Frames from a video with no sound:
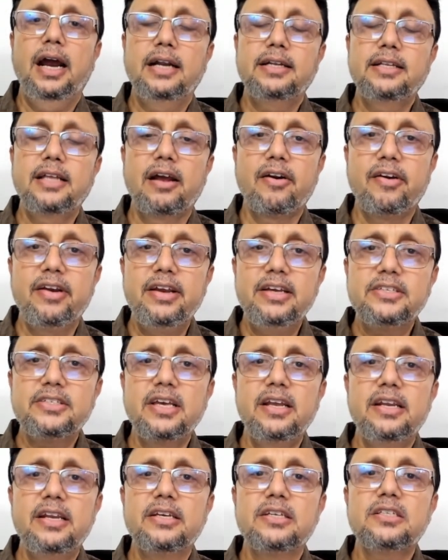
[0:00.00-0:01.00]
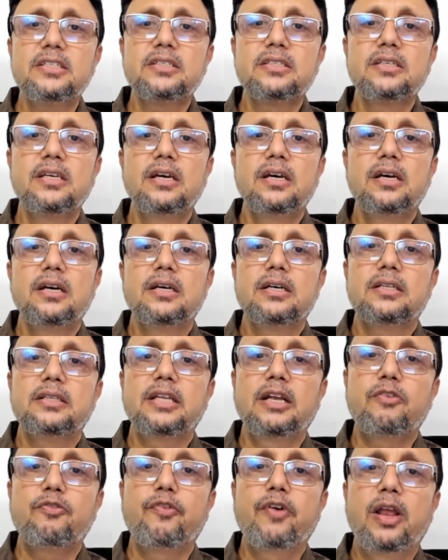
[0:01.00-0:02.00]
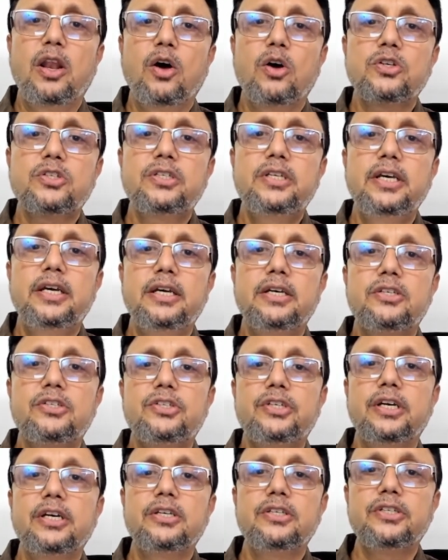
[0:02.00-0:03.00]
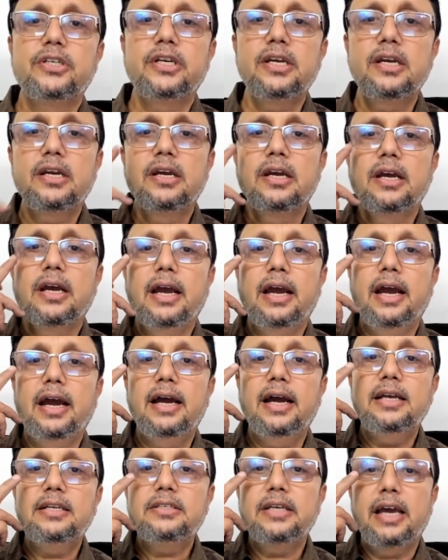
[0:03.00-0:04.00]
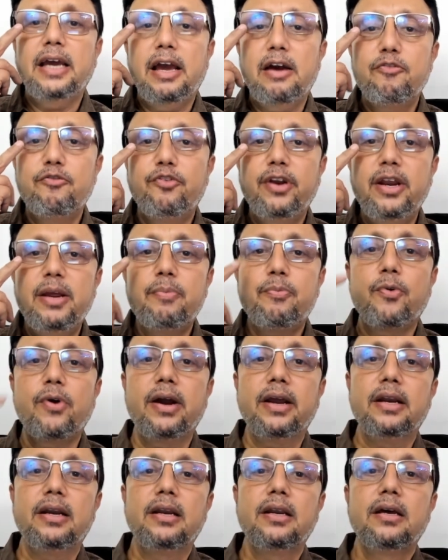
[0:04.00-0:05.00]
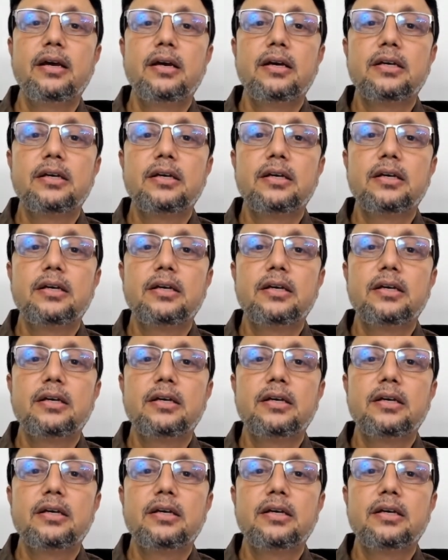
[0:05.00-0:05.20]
and the reason is that velocity is changing at every point.